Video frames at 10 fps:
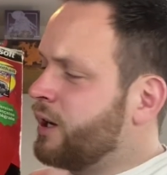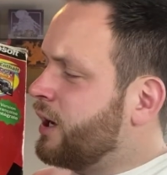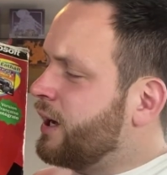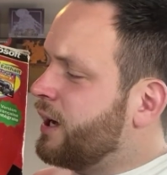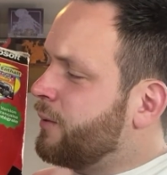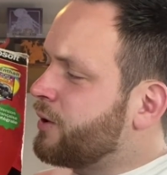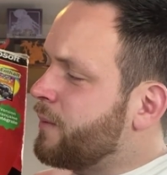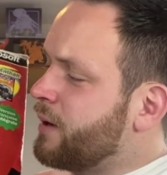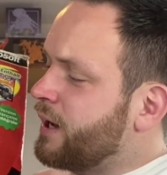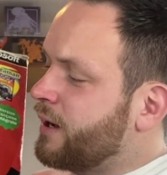We've
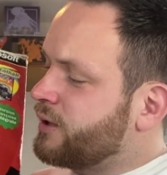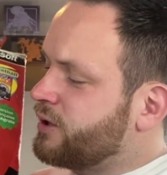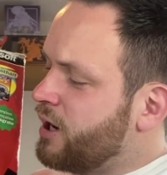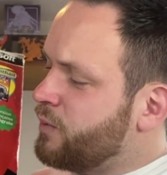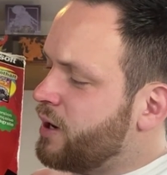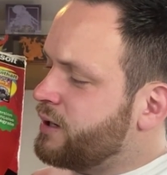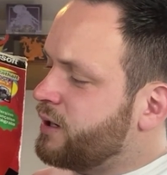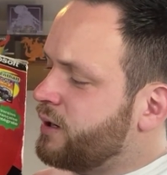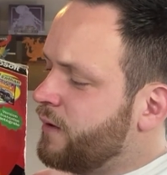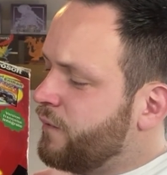got my
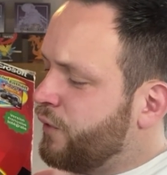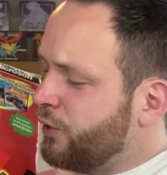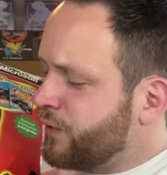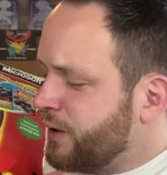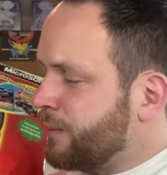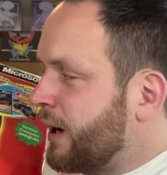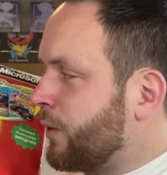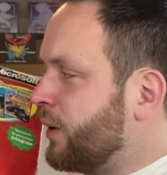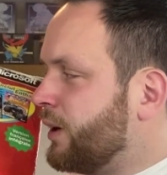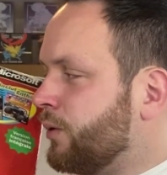Sidewinder force
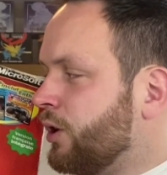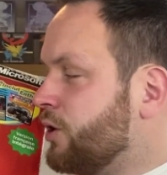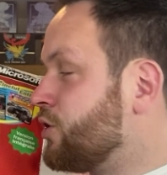feedback wheel.